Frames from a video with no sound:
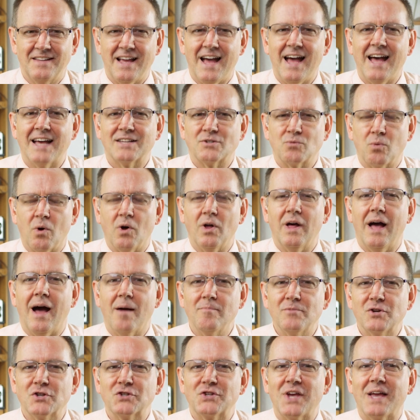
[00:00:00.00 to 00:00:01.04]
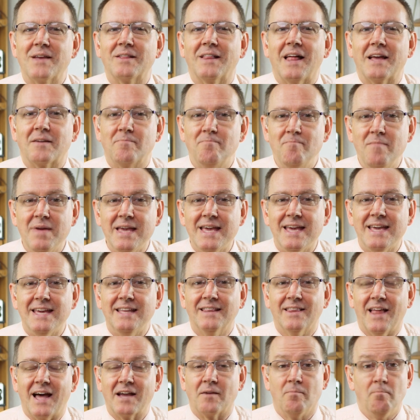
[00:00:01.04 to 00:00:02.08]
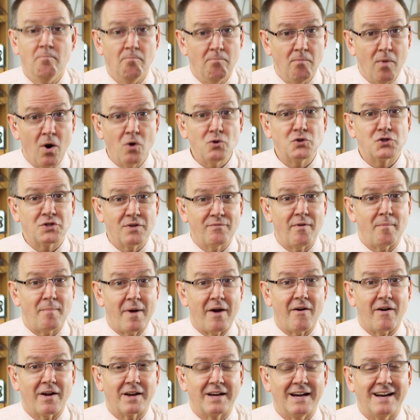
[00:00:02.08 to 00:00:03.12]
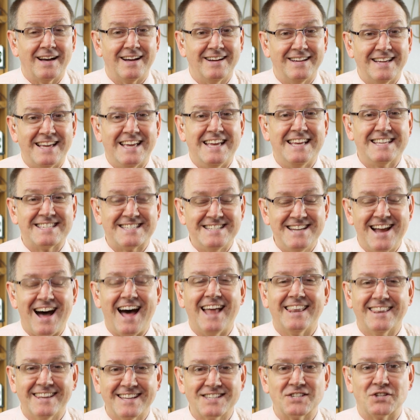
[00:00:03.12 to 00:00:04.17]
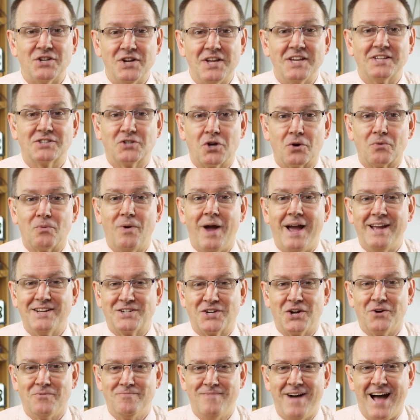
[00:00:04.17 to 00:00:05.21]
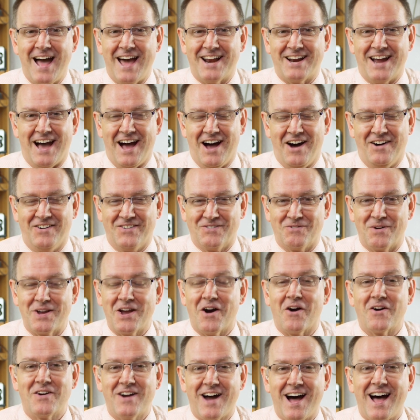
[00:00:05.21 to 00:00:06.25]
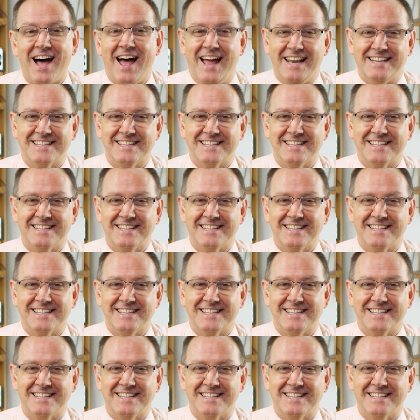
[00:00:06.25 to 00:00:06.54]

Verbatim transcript: Yes. Well, um, I'm just saying, like me, like most of America, is not listening to Rachel Maddow. We are not.